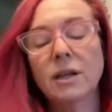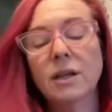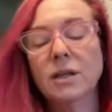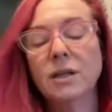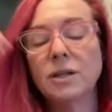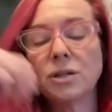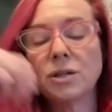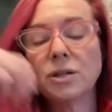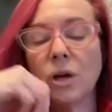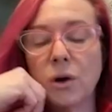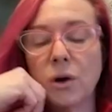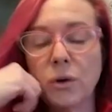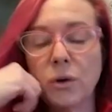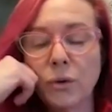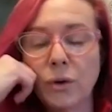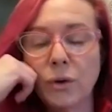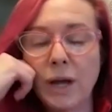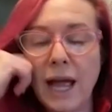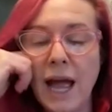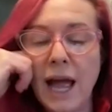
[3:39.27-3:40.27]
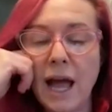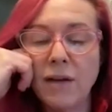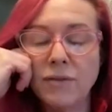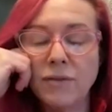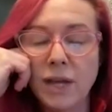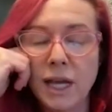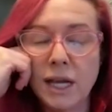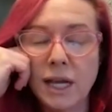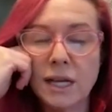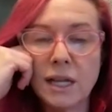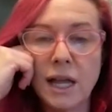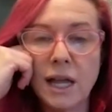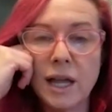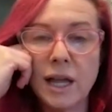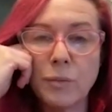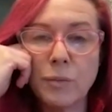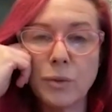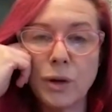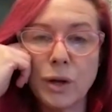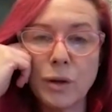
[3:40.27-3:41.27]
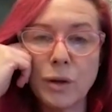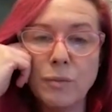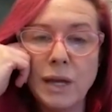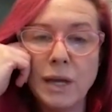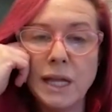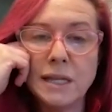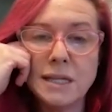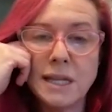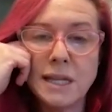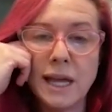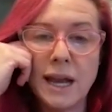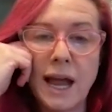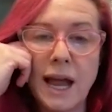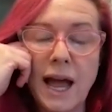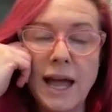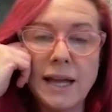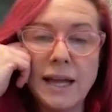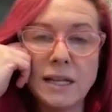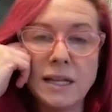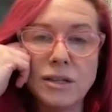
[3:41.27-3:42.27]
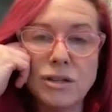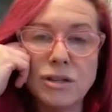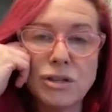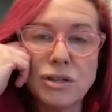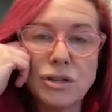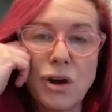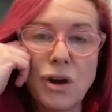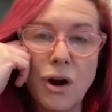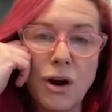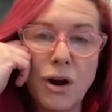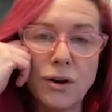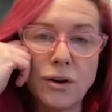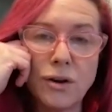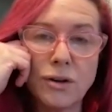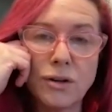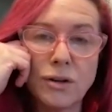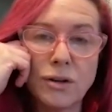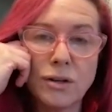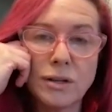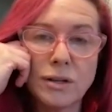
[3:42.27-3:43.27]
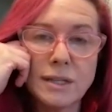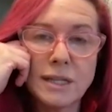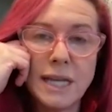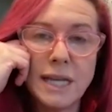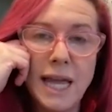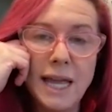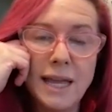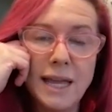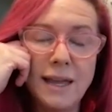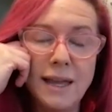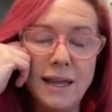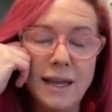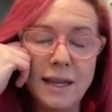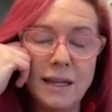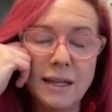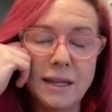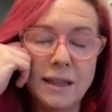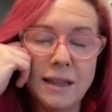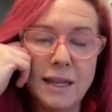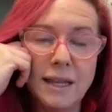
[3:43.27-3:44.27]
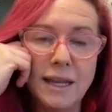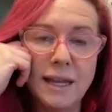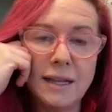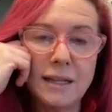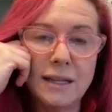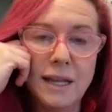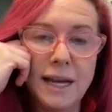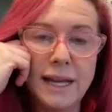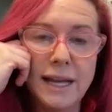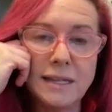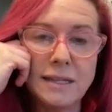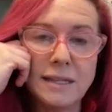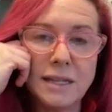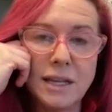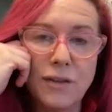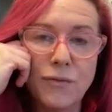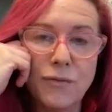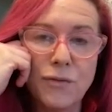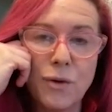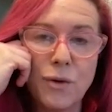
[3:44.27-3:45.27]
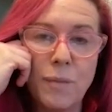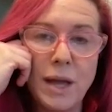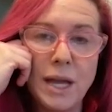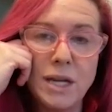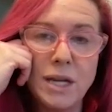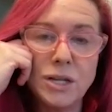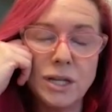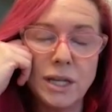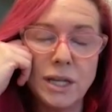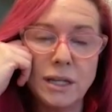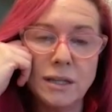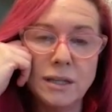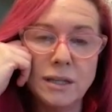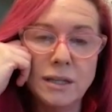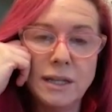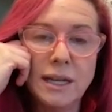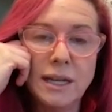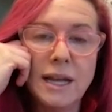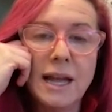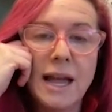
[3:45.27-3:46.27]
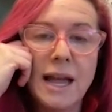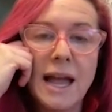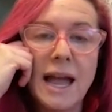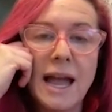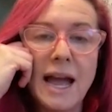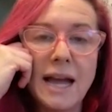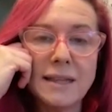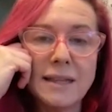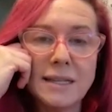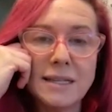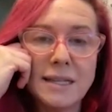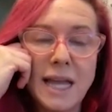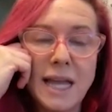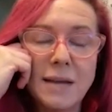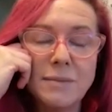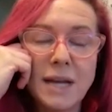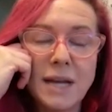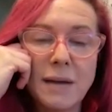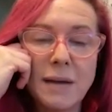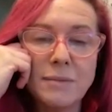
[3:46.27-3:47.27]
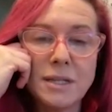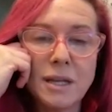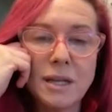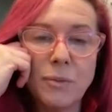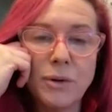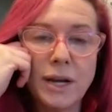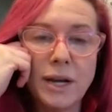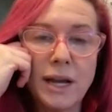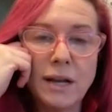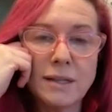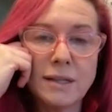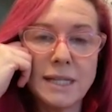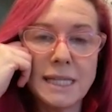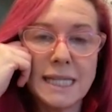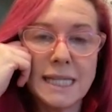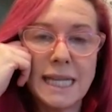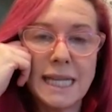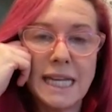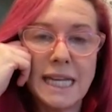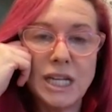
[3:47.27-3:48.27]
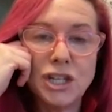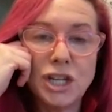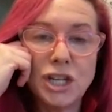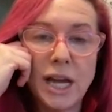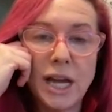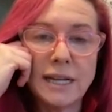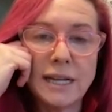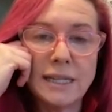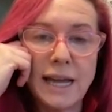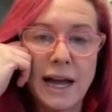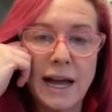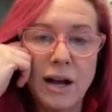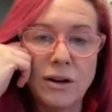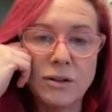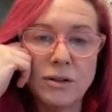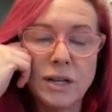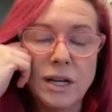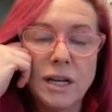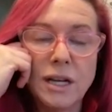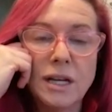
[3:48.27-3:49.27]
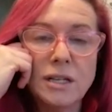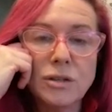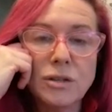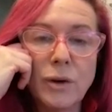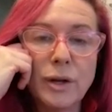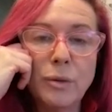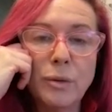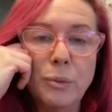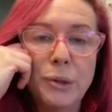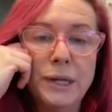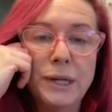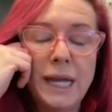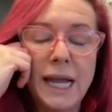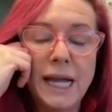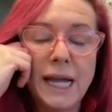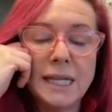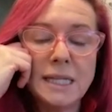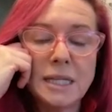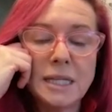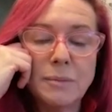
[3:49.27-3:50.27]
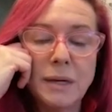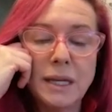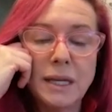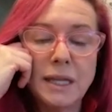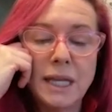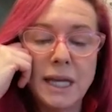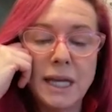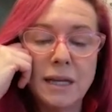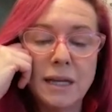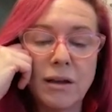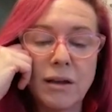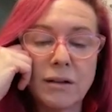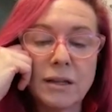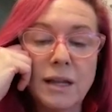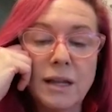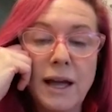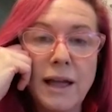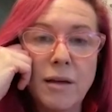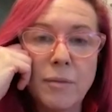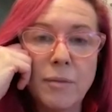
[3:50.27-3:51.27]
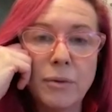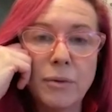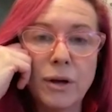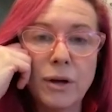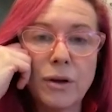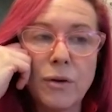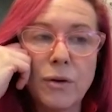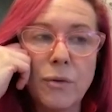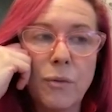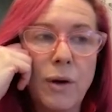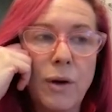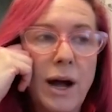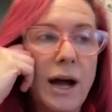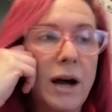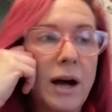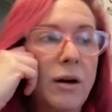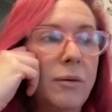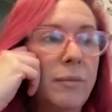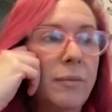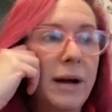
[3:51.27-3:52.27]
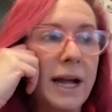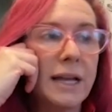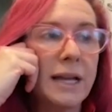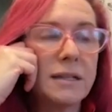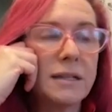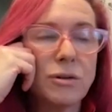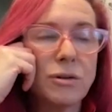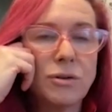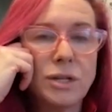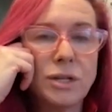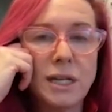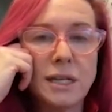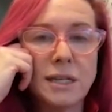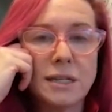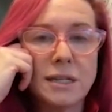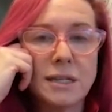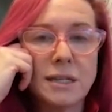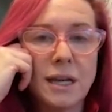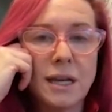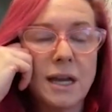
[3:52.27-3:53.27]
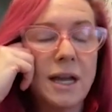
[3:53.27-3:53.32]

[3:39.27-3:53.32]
So having Clientbook means that I can start taking the client's information at the same time someone else is getting checked out. So I could put Ann Smith in on Clientbook while my associates